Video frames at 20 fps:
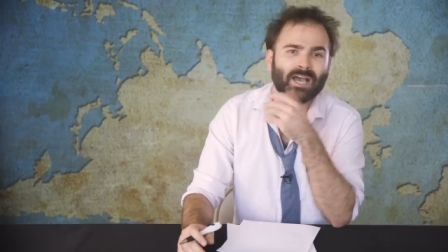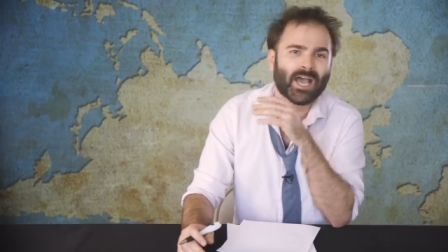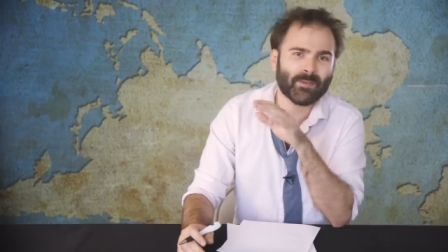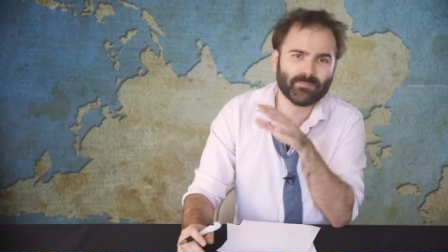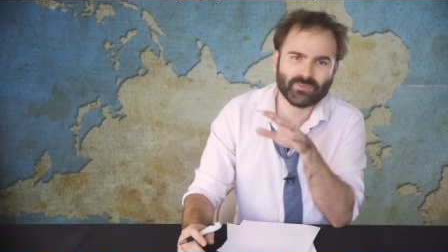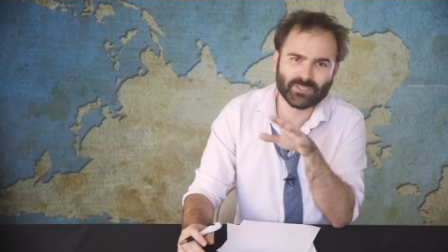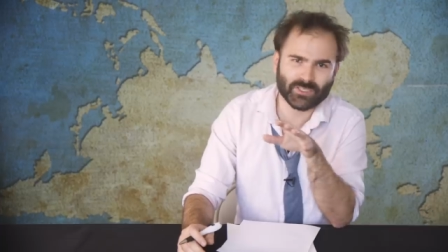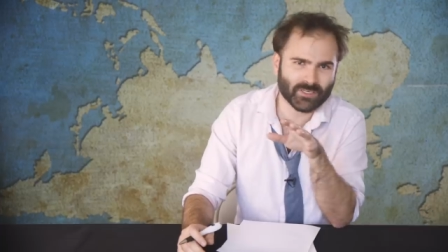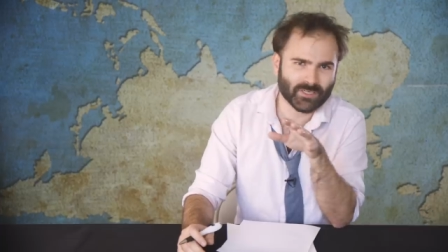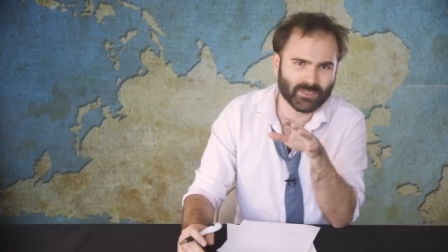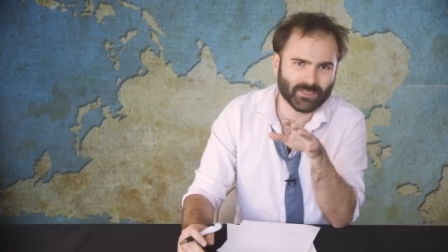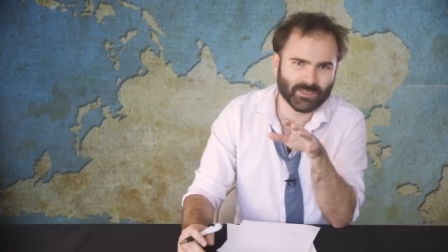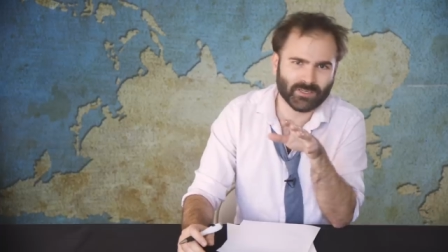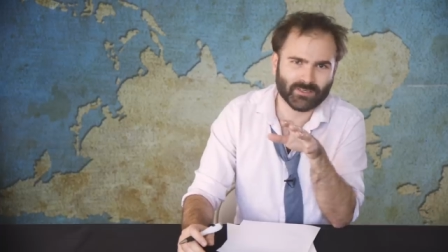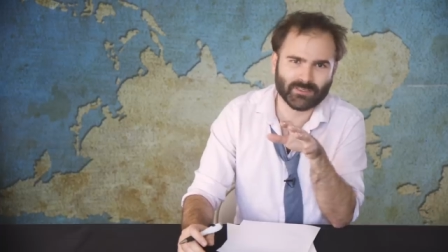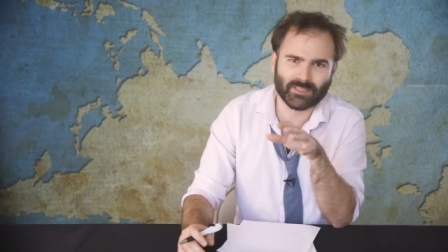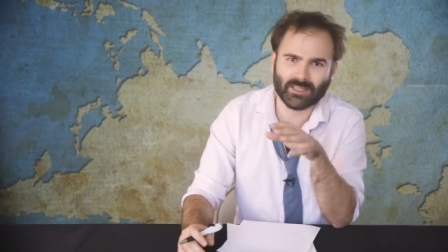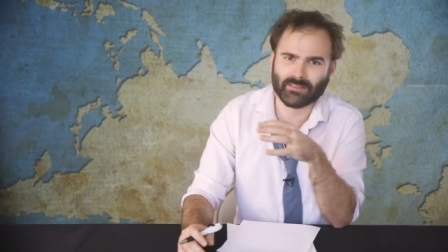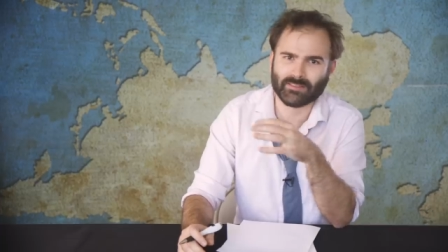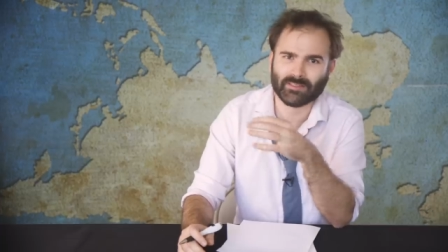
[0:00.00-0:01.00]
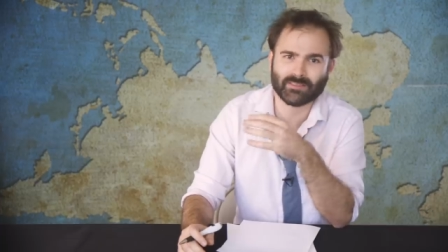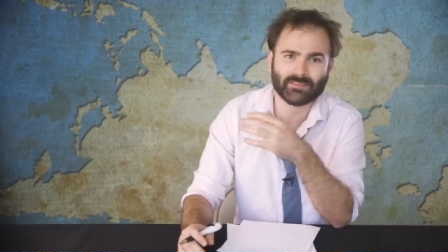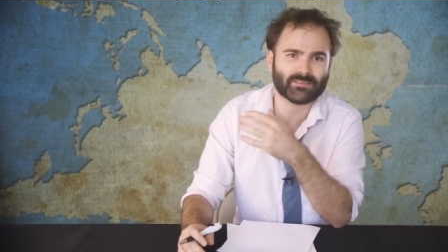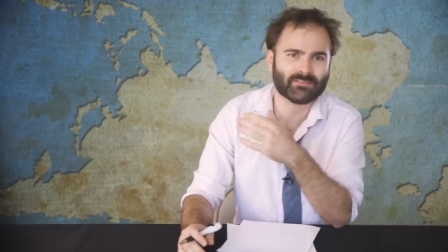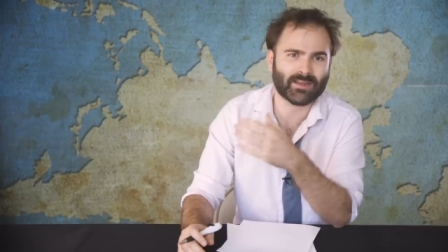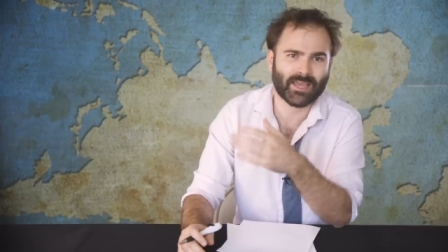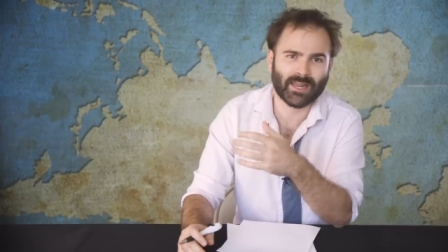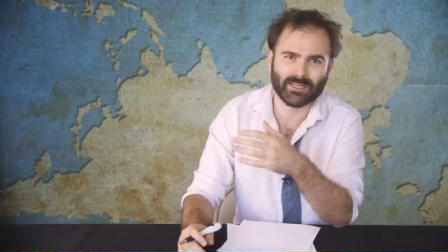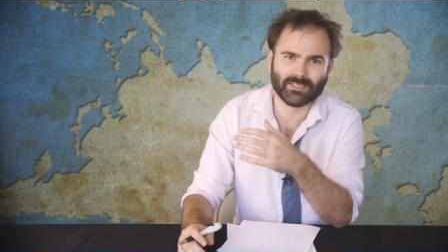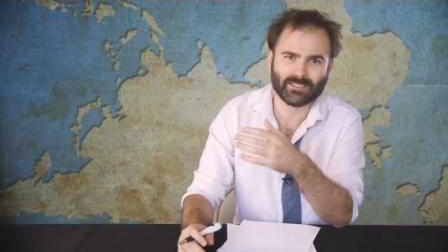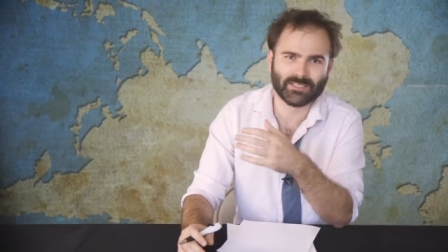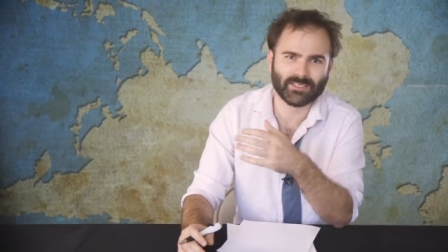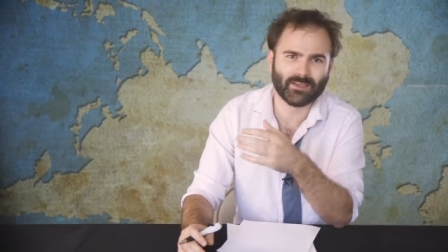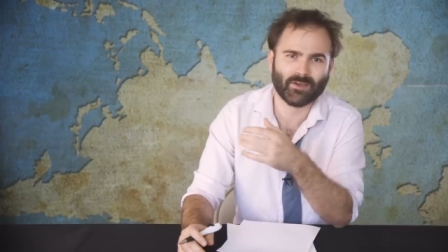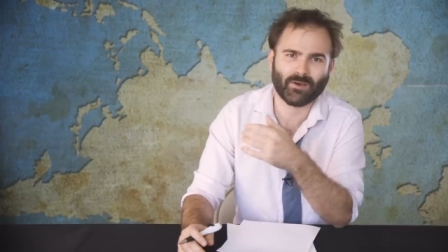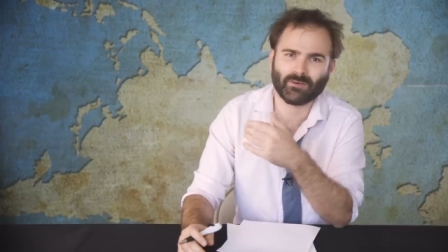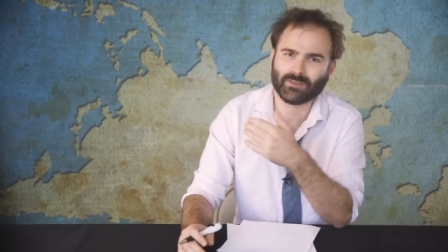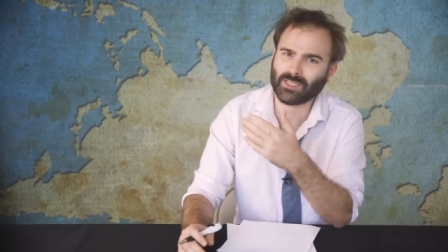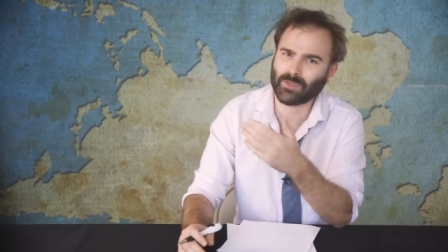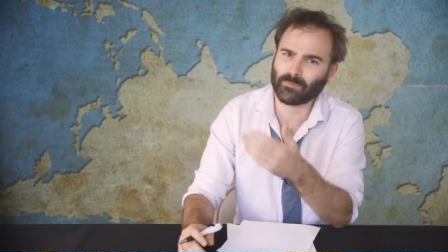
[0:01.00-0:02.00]
I'm sure that this strategy
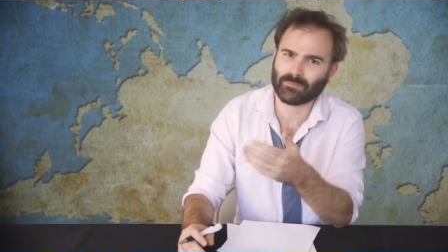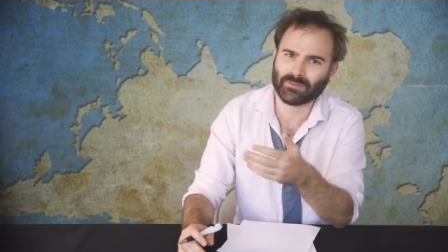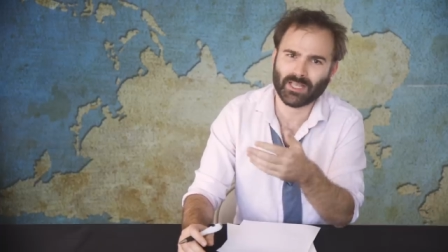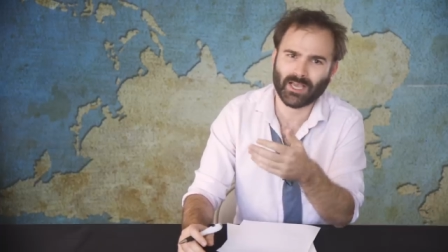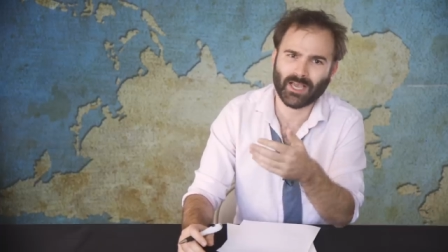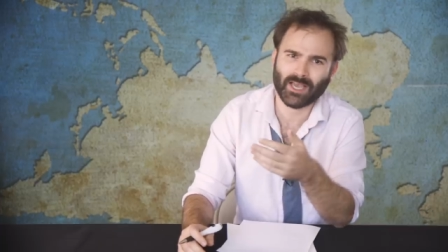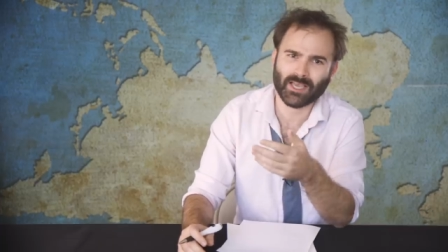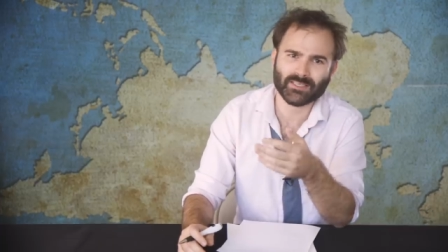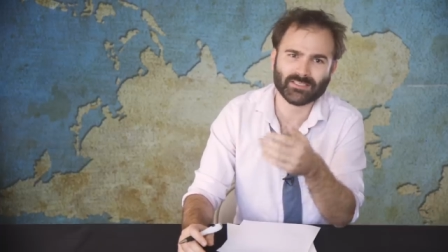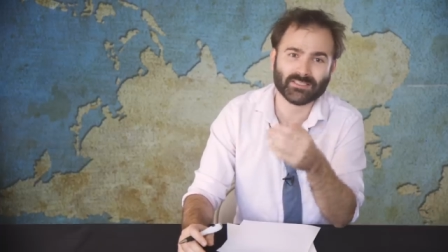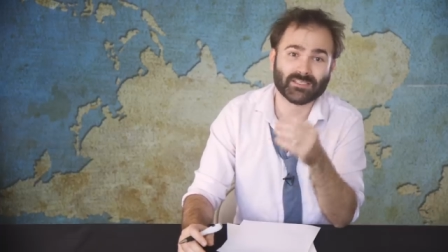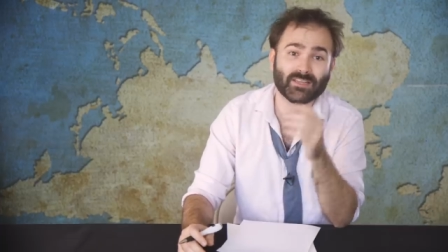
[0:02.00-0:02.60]
only applies